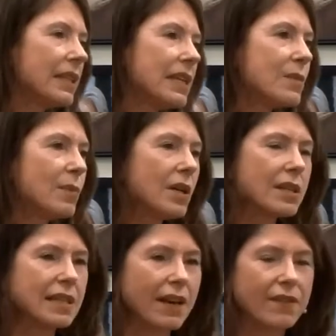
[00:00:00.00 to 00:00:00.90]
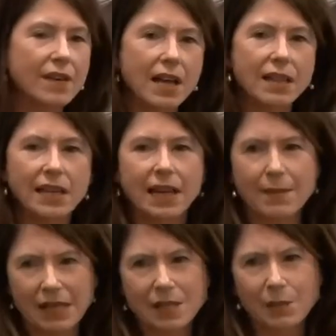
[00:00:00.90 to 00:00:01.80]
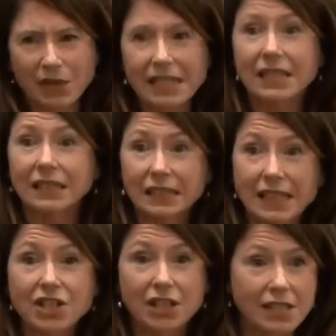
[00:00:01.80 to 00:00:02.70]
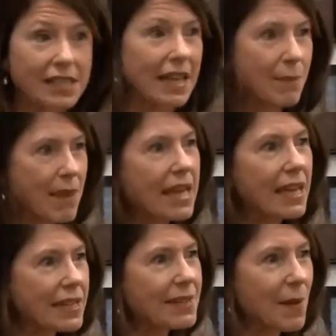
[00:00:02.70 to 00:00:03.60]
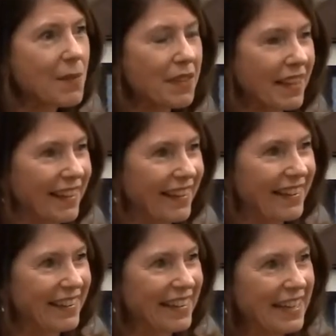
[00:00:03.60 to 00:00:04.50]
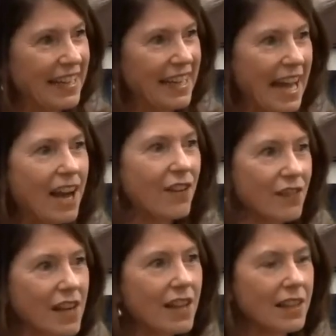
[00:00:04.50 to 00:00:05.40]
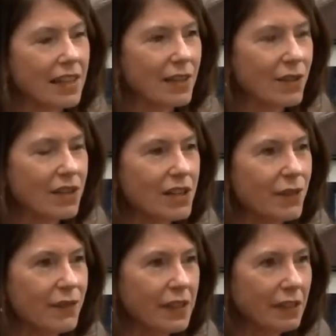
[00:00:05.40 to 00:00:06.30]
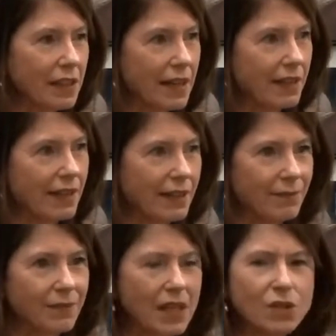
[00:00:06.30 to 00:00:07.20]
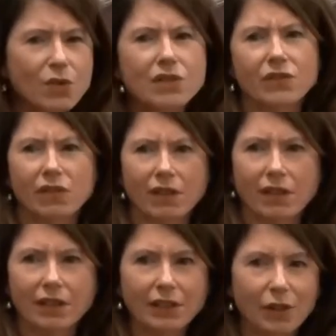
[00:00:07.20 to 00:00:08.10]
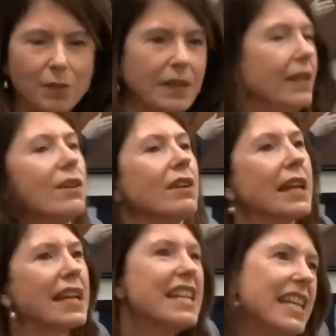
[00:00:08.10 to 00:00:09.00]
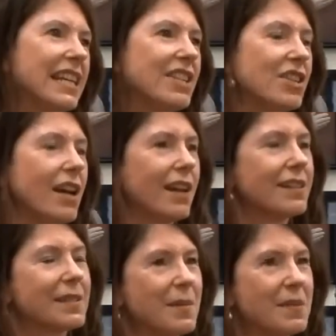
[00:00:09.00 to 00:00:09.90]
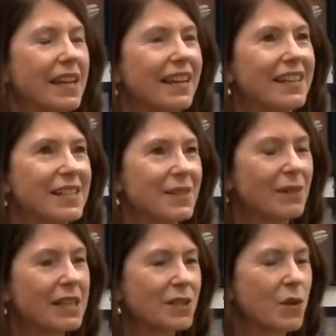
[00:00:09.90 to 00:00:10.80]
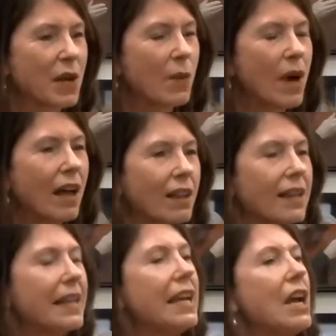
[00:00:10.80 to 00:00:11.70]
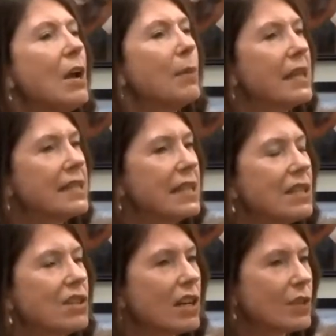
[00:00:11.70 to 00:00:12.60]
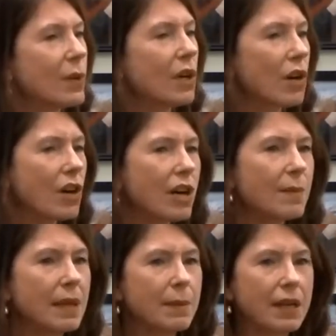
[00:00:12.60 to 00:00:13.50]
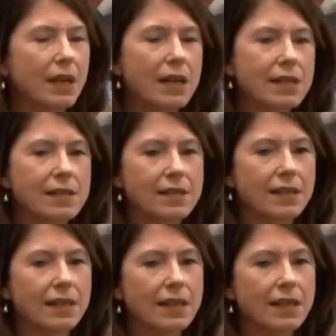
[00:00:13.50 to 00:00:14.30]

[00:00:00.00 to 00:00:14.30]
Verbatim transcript: these books out of nothing. I mean, it's a pretty delicious thing, making something out of nothing. You start to feel like a, a sorcerer a little bit, or like a ninja some days when it's hmm. going well. But it did start to occur to me because